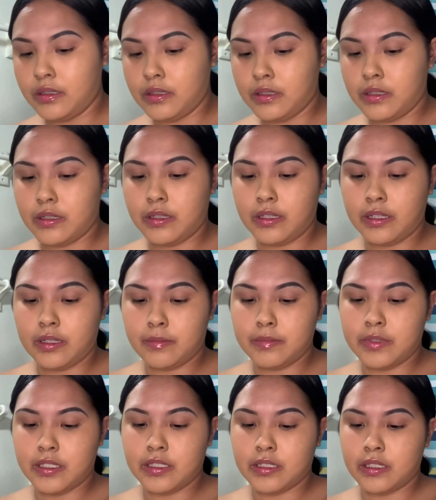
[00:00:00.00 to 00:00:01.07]
And I'm
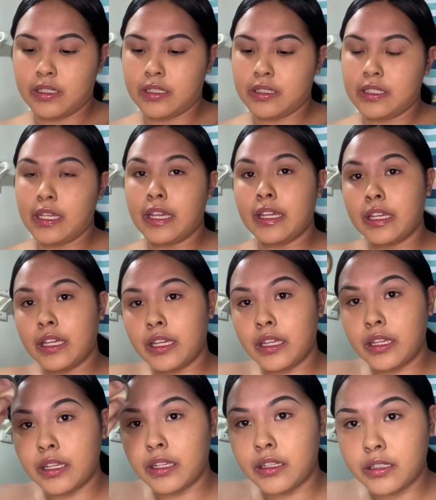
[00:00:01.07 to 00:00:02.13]
just gonna take it
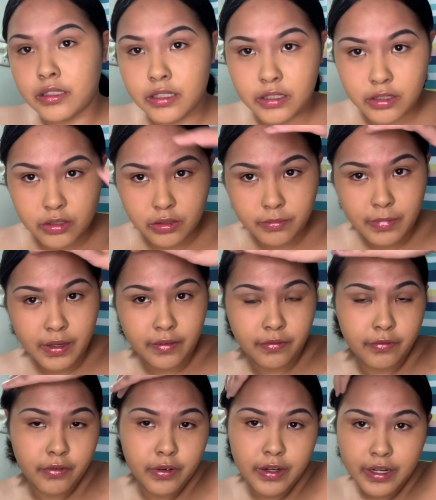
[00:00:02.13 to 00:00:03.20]
and just do my
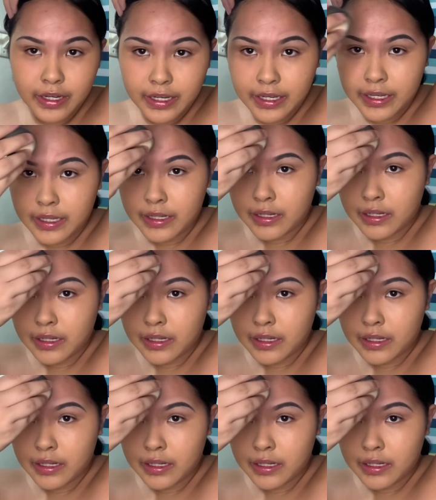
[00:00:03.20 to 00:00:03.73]
forehead.